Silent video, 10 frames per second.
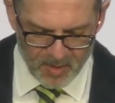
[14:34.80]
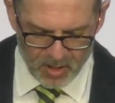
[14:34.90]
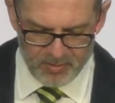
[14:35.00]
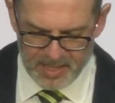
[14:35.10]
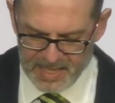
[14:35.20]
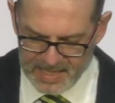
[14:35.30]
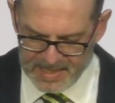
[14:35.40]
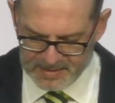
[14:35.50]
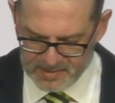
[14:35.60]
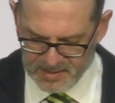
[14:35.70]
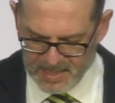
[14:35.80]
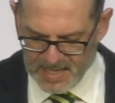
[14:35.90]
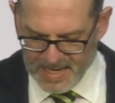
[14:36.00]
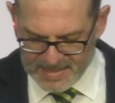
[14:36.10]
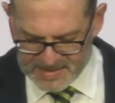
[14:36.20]
my own heart
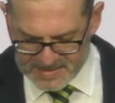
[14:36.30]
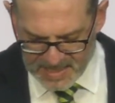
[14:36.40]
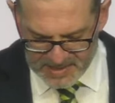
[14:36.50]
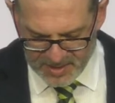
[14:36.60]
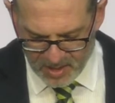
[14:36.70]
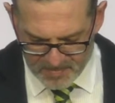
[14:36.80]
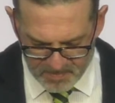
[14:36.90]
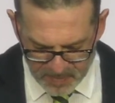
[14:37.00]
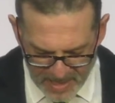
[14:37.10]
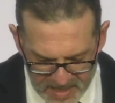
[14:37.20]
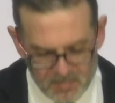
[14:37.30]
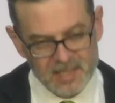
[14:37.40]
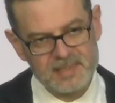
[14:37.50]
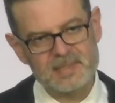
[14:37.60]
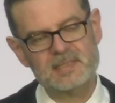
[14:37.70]
and say that I'm
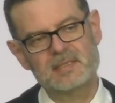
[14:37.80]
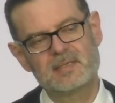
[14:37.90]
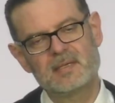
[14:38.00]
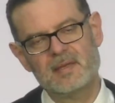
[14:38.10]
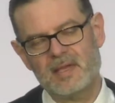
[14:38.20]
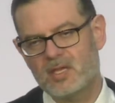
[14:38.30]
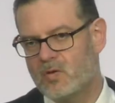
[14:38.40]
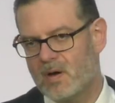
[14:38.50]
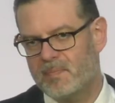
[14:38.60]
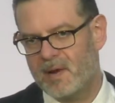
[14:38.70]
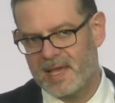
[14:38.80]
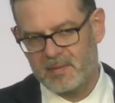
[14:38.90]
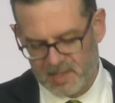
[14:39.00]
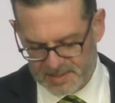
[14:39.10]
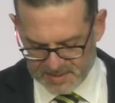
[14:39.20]
blameless, and that you are
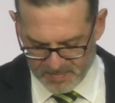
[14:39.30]
blameless